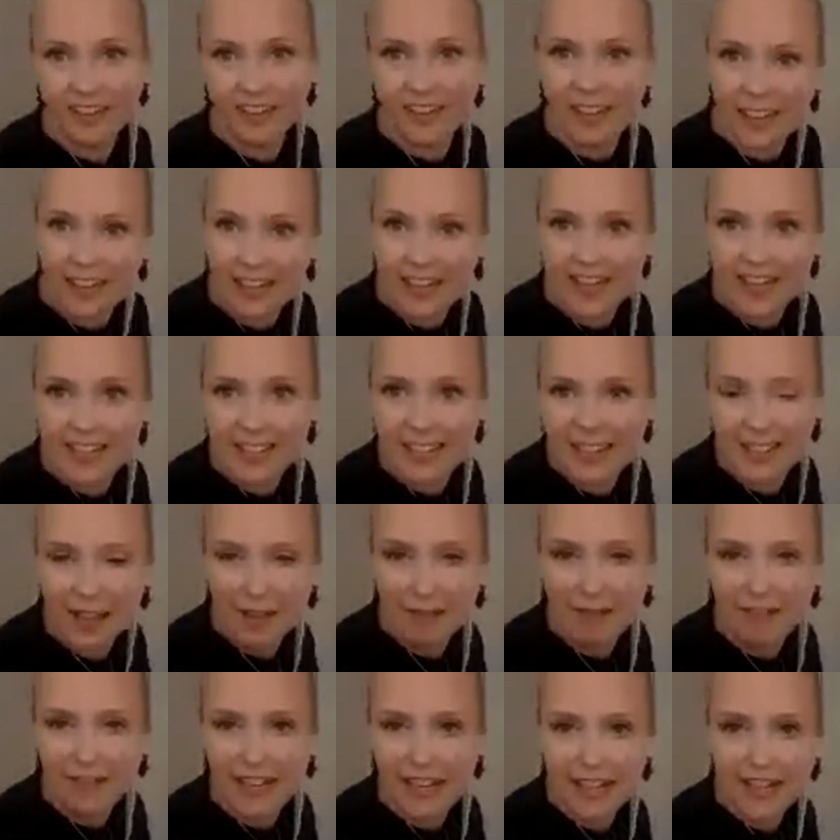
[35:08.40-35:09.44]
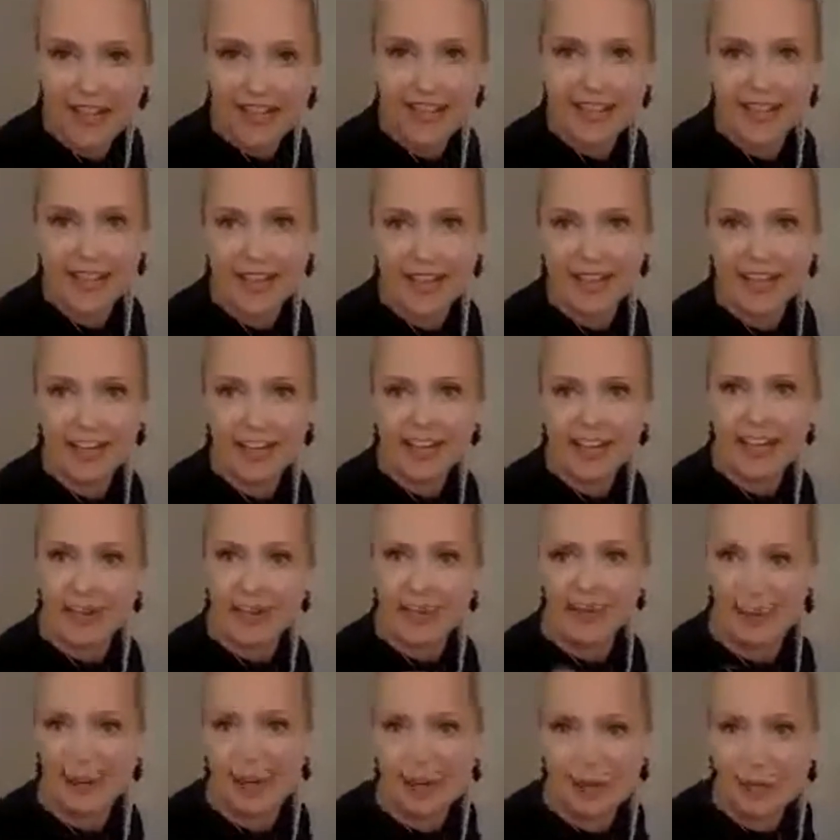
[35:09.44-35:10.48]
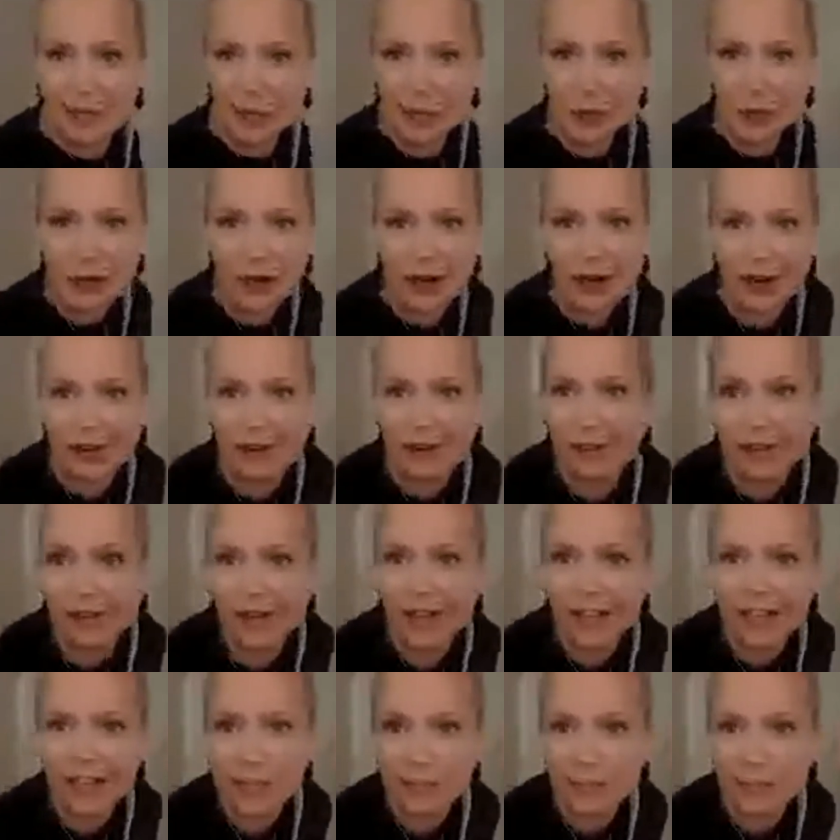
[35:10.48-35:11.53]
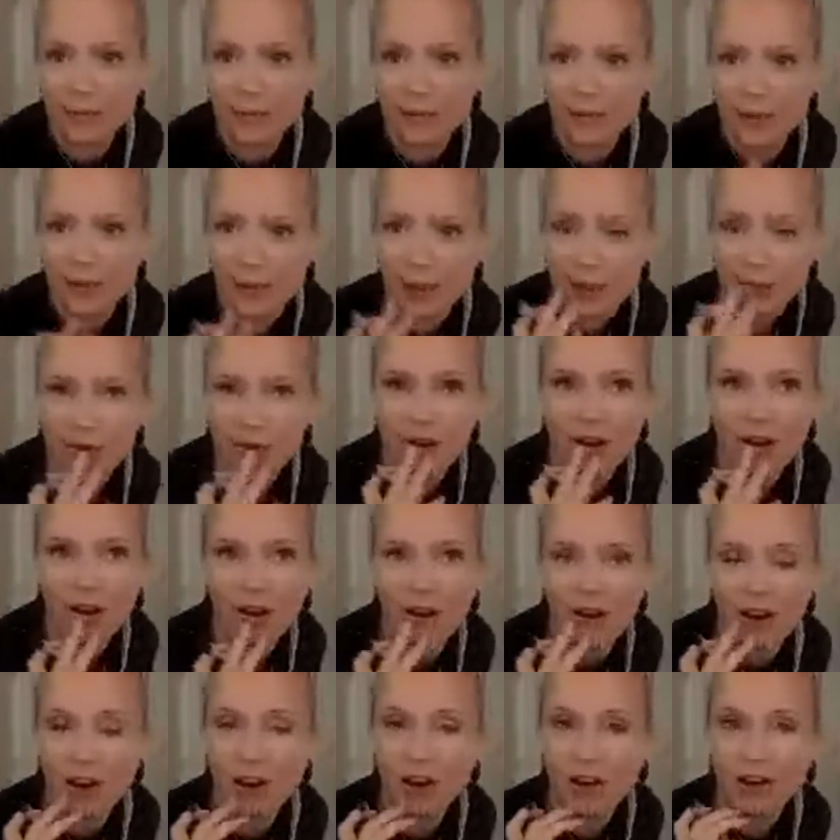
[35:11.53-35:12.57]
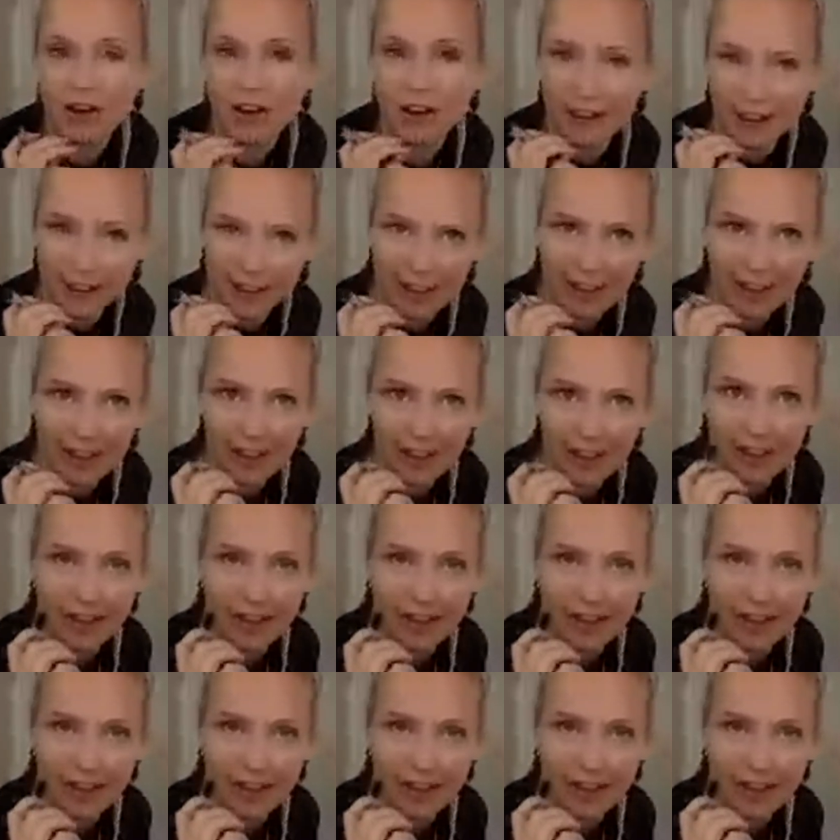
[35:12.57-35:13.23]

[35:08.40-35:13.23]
it's lovely and sunny where you are, Della Sports. You are on